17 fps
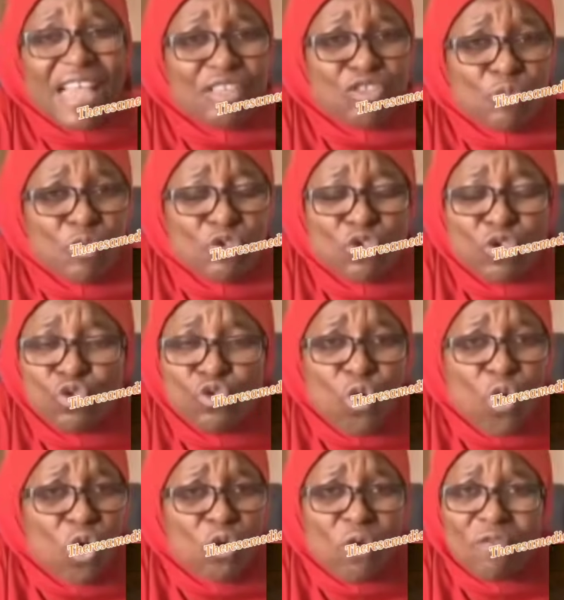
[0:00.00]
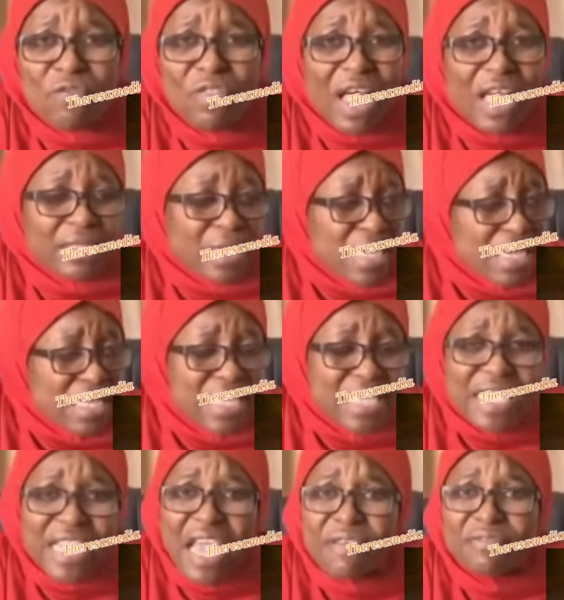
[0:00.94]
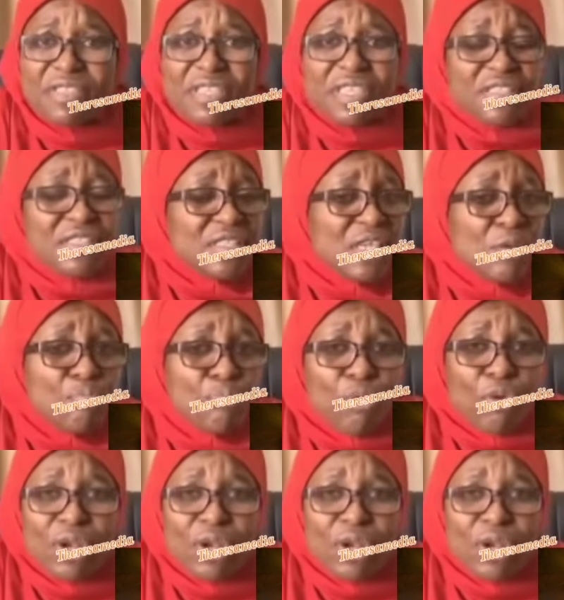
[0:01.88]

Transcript: that are supposed to do all of that. The FCC,